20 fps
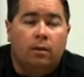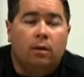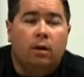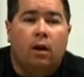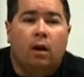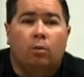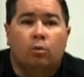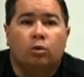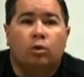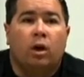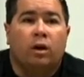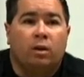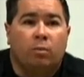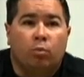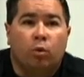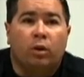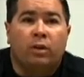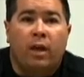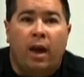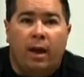We're trying to
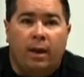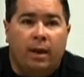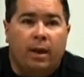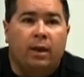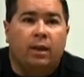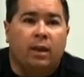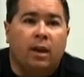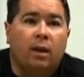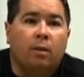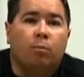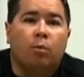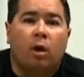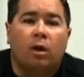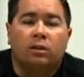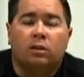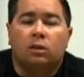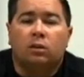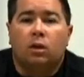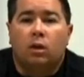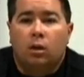bring that in and get it
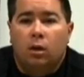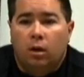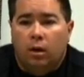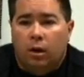processed.